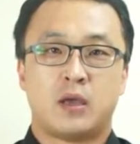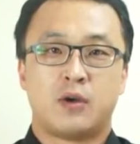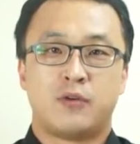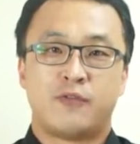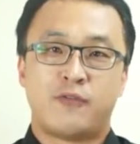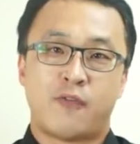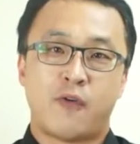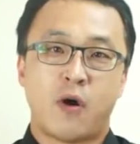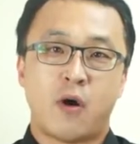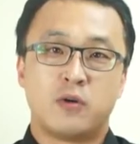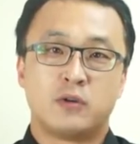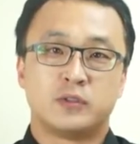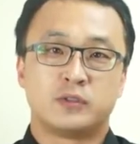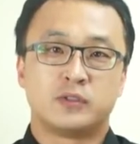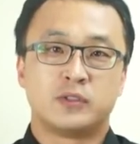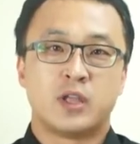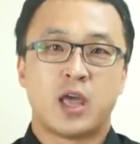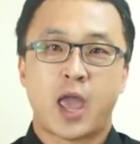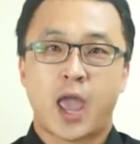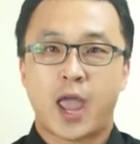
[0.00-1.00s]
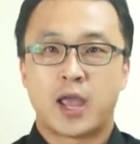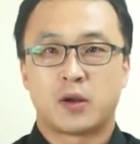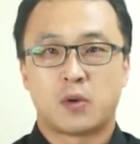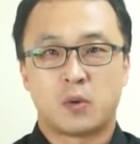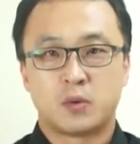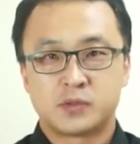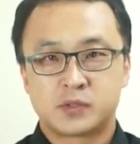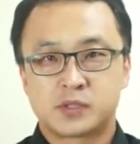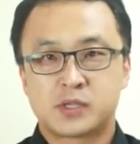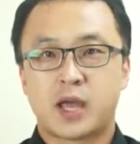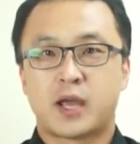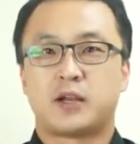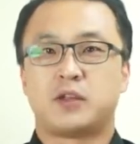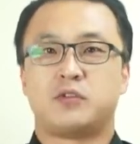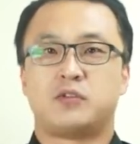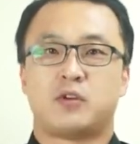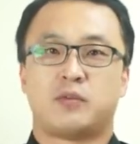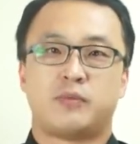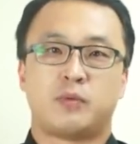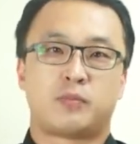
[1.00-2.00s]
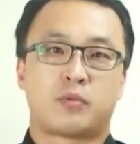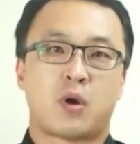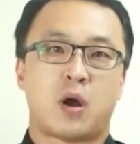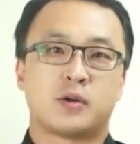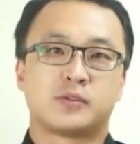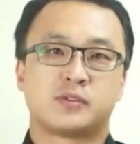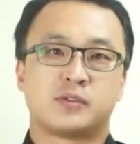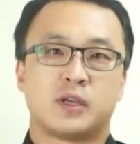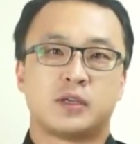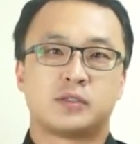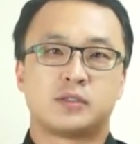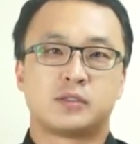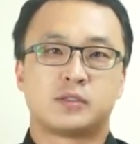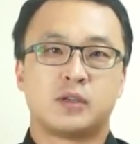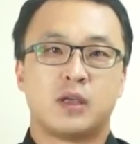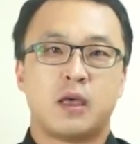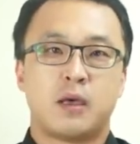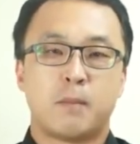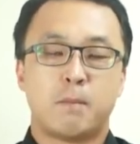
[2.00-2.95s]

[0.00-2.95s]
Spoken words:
phone and on-site interview process,